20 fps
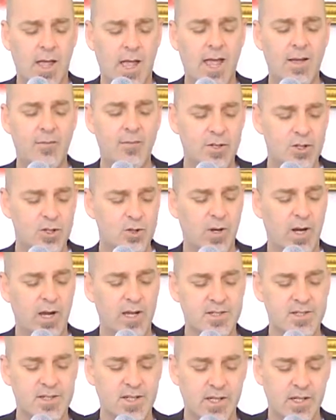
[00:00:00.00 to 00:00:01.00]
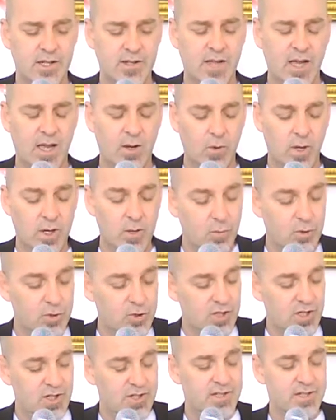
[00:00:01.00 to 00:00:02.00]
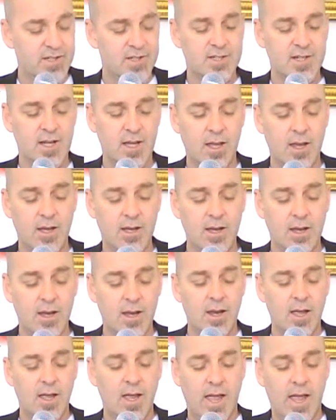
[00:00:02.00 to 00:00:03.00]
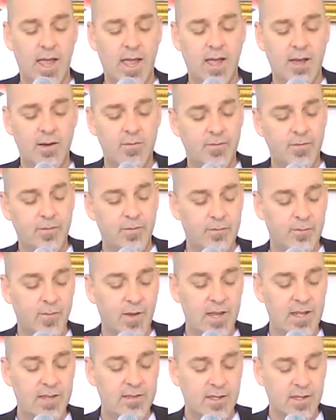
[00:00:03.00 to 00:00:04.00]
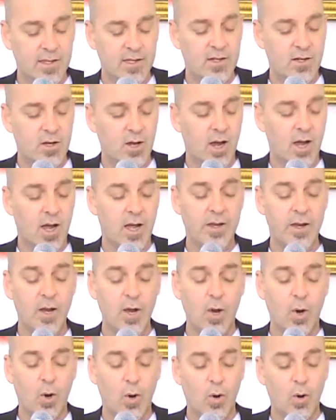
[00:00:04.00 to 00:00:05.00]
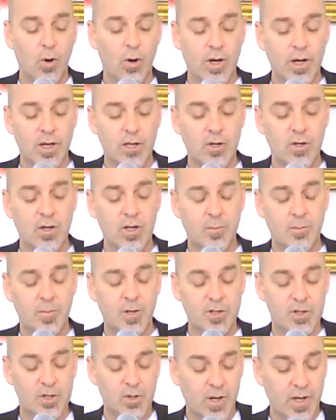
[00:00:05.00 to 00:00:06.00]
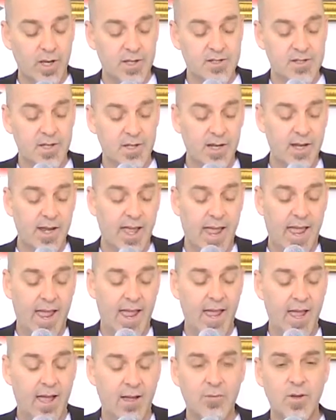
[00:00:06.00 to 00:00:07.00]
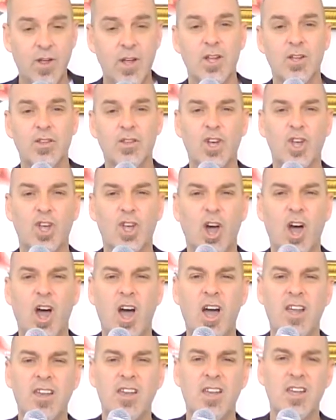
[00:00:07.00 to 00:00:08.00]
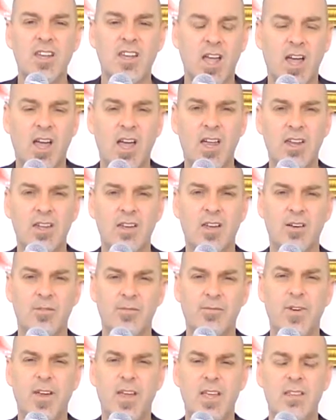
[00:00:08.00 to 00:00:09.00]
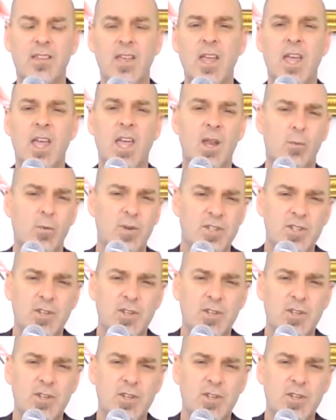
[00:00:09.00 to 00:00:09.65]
uh, have it translated that way, where Jesus said, have faith in God, or it could have been translated, have the God kind of faith.